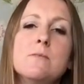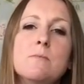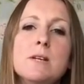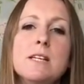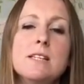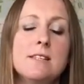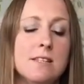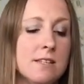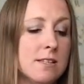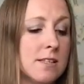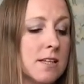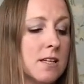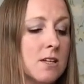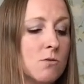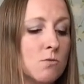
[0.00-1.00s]
and pieces
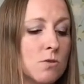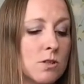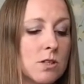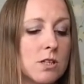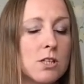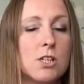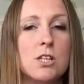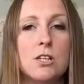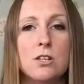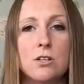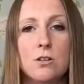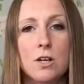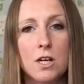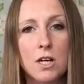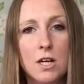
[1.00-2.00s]
that you want to